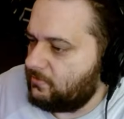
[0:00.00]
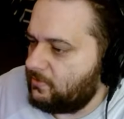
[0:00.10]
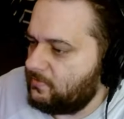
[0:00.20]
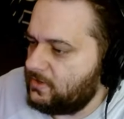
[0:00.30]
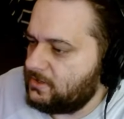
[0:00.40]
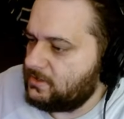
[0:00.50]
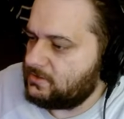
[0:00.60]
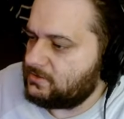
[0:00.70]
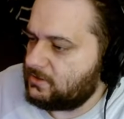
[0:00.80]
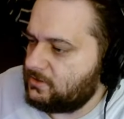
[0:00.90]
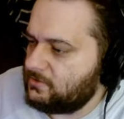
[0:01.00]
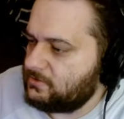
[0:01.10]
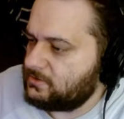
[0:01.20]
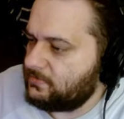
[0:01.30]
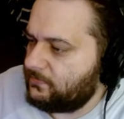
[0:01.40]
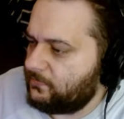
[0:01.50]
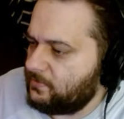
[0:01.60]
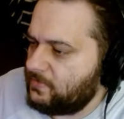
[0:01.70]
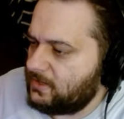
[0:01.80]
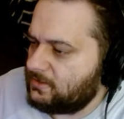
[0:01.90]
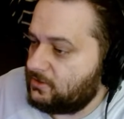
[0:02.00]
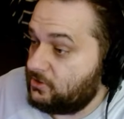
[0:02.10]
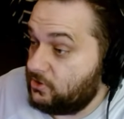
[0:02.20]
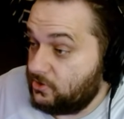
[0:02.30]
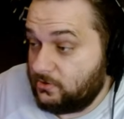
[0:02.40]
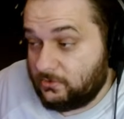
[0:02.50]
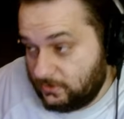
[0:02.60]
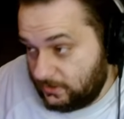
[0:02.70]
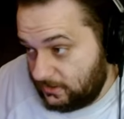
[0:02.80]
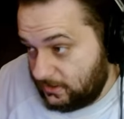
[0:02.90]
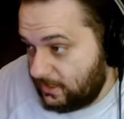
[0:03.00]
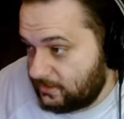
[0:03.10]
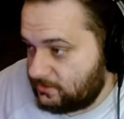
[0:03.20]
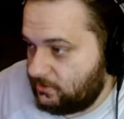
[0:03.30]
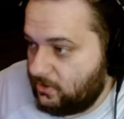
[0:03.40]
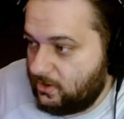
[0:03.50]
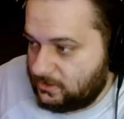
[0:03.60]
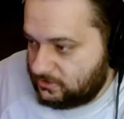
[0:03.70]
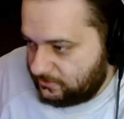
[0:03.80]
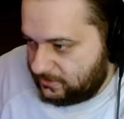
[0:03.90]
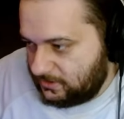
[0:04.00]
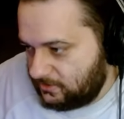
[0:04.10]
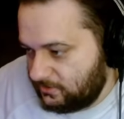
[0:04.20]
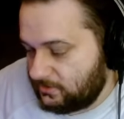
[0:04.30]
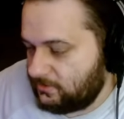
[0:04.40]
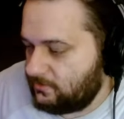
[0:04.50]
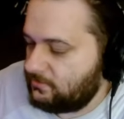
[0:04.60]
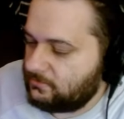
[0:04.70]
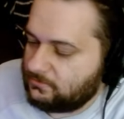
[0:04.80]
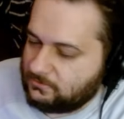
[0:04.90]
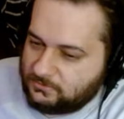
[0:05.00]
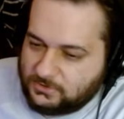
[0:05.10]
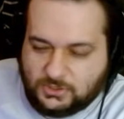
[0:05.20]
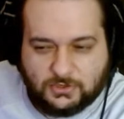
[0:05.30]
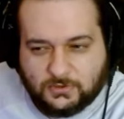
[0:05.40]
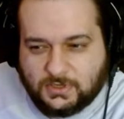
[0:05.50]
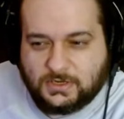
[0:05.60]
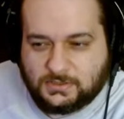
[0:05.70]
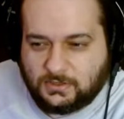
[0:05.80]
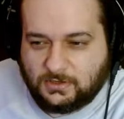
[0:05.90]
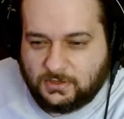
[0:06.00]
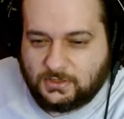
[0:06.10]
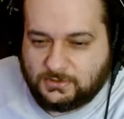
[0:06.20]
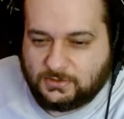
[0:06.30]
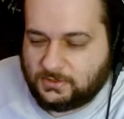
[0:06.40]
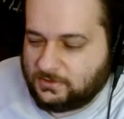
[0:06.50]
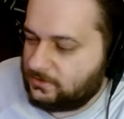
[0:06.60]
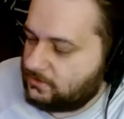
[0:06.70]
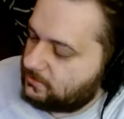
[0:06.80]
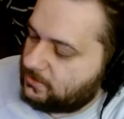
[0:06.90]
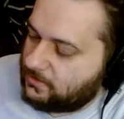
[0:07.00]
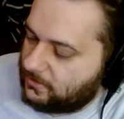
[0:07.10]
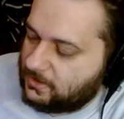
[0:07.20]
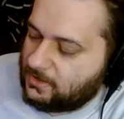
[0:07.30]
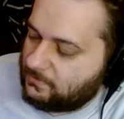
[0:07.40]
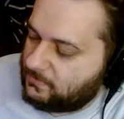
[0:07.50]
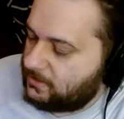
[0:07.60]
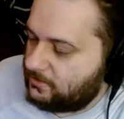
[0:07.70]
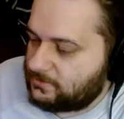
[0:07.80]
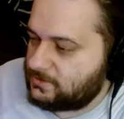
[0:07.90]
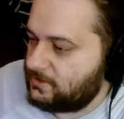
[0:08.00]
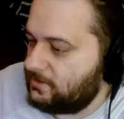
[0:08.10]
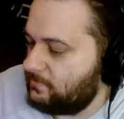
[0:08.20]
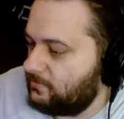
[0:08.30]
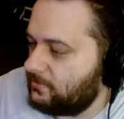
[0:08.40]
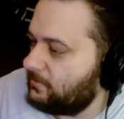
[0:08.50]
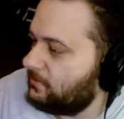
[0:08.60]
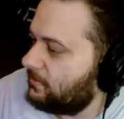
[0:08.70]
Romans used fermented urine as laundry detergent. Oh, urine as laundry detergent. Alright, I'm not thirsty anymore.